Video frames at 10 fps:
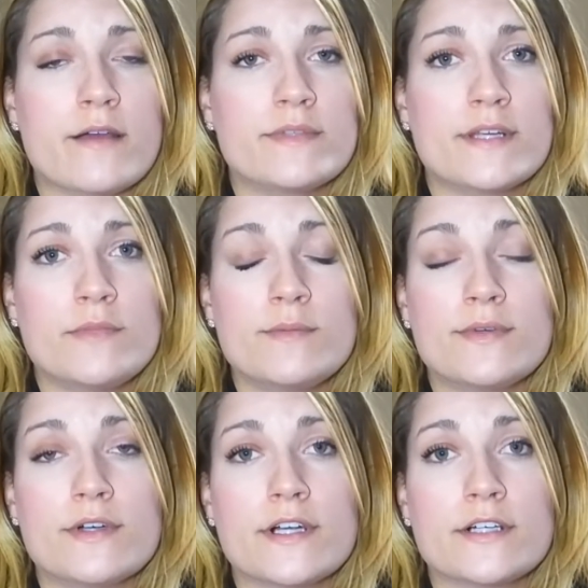Some
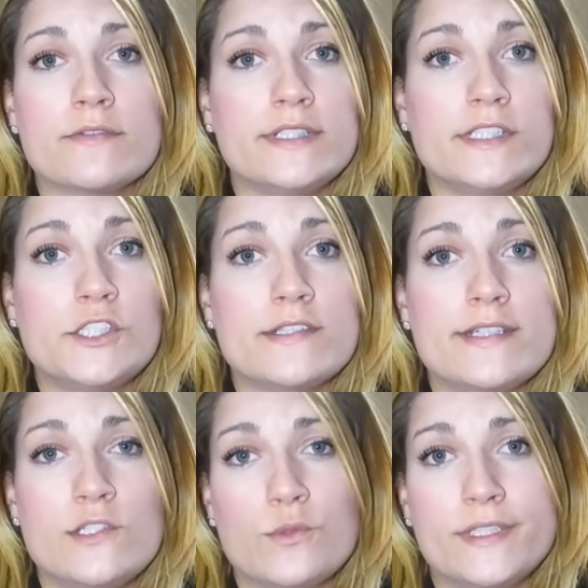people are
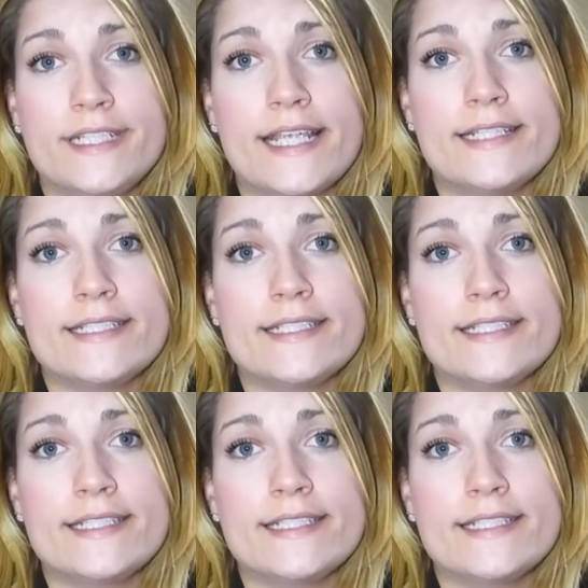religiously 28